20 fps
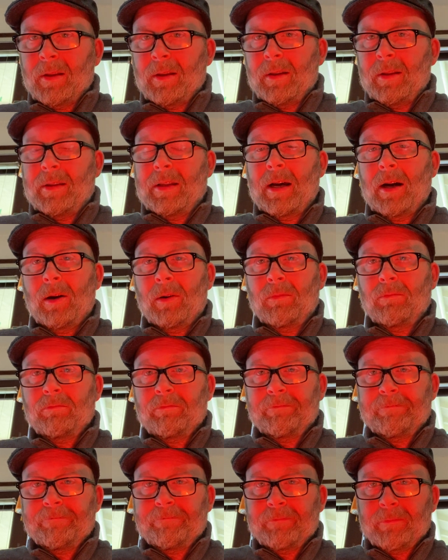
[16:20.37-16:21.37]
Now,
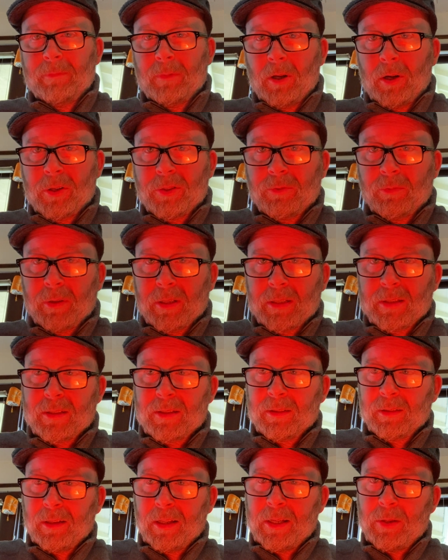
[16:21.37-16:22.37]
Osric's
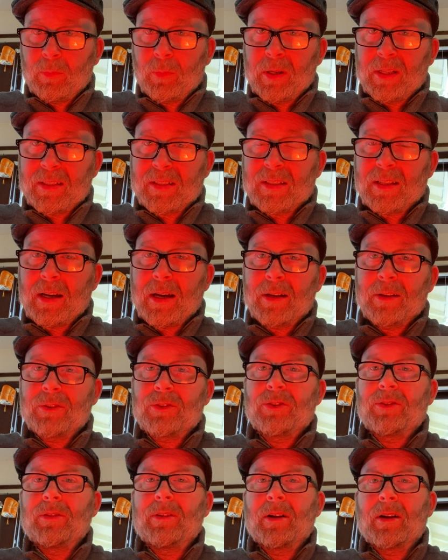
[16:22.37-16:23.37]
lightweight status
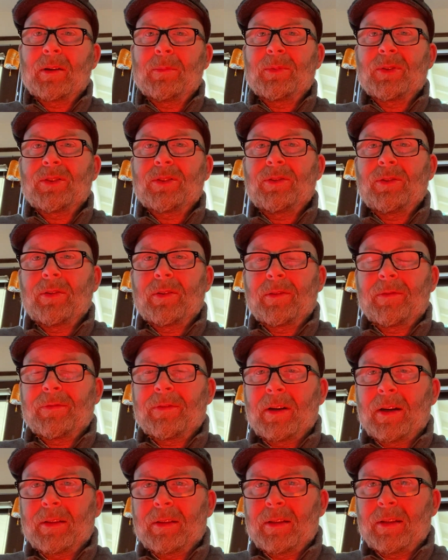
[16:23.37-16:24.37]
should not obscure the
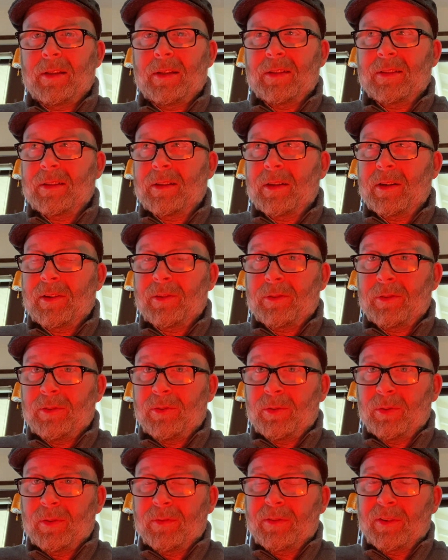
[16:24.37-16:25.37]
fact that he's there to
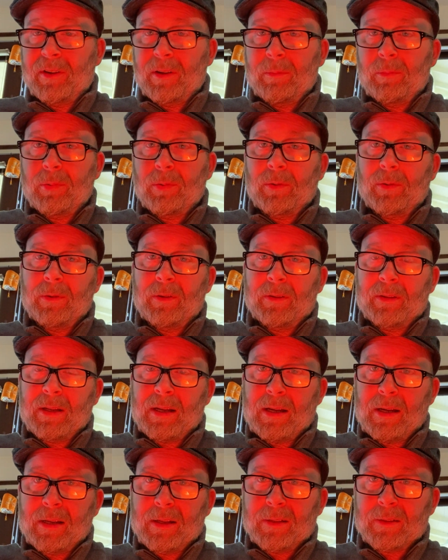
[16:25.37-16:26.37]
do a very important
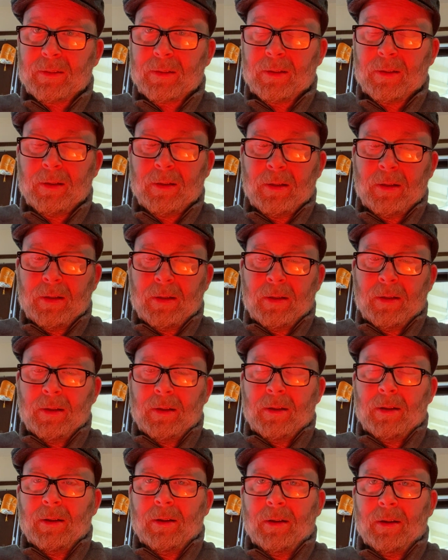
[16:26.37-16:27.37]
task.
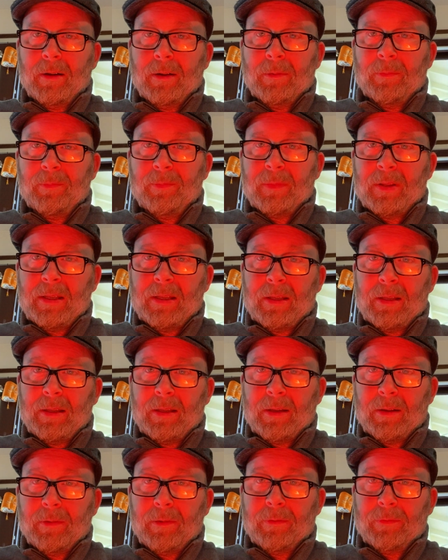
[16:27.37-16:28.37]

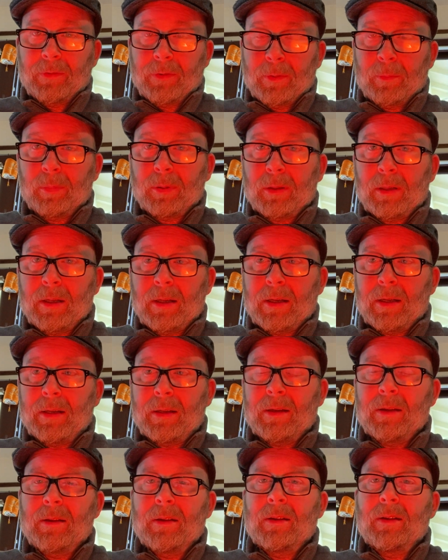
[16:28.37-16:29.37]
For the
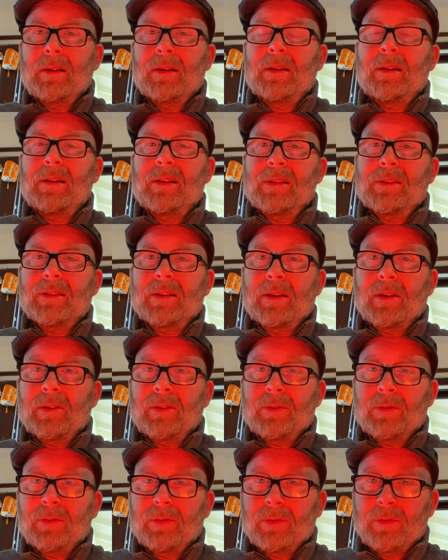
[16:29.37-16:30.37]
play, he is there
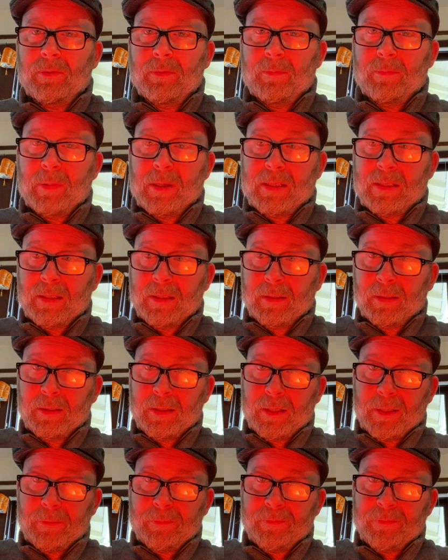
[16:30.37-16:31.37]
to
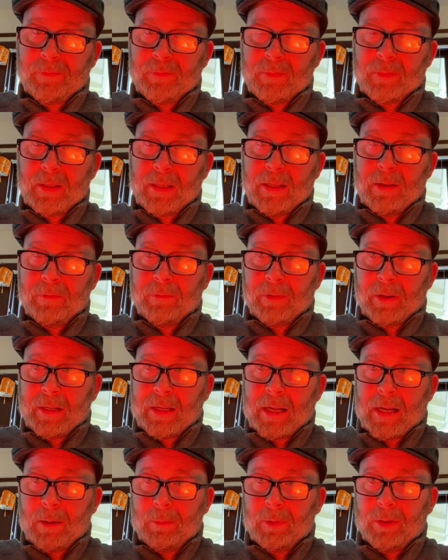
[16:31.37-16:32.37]
basically invite
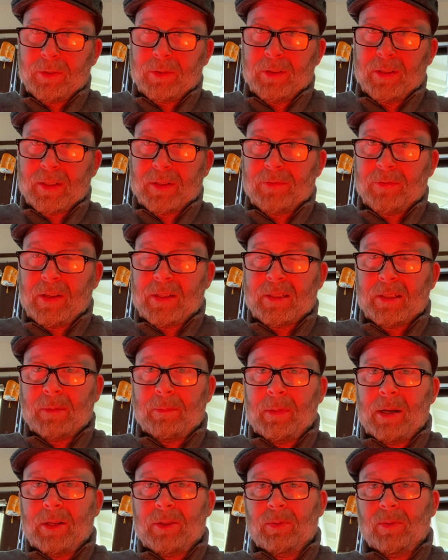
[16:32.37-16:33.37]
Hamlet to this fencing
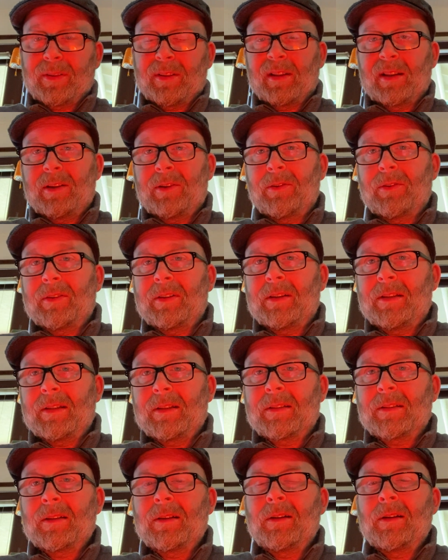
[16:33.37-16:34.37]
match with Laertes